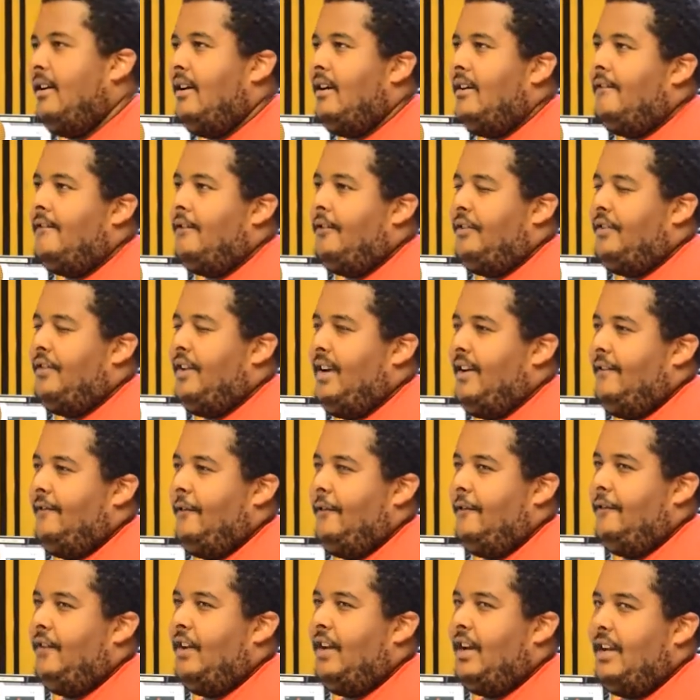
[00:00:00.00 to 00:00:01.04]
for
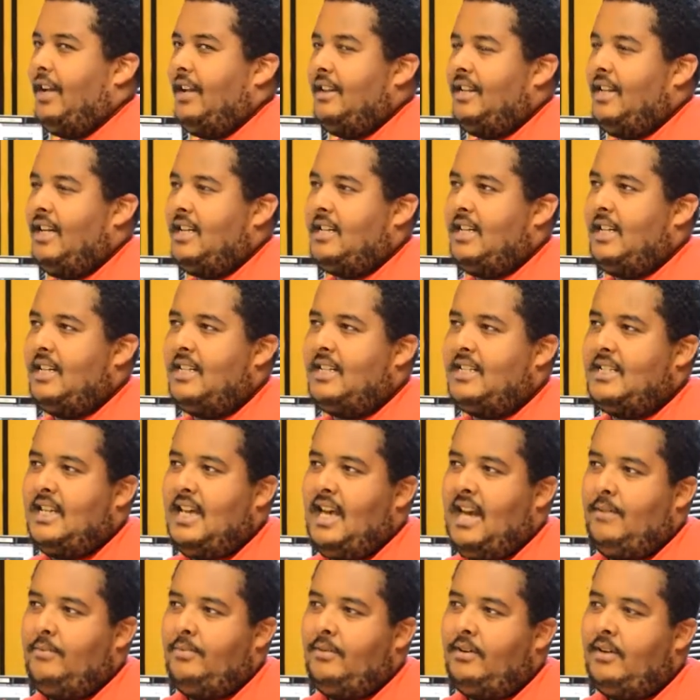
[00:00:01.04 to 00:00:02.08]
flooding and things like this to
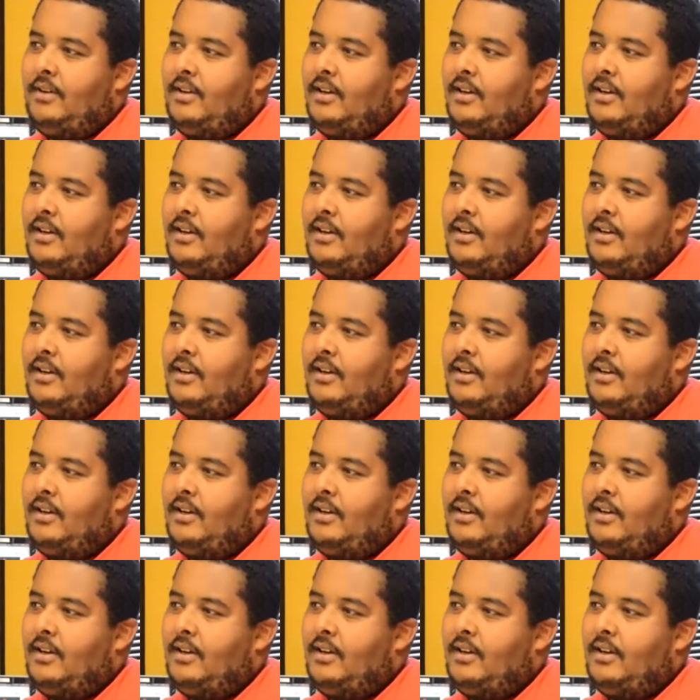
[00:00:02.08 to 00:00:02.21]
happen.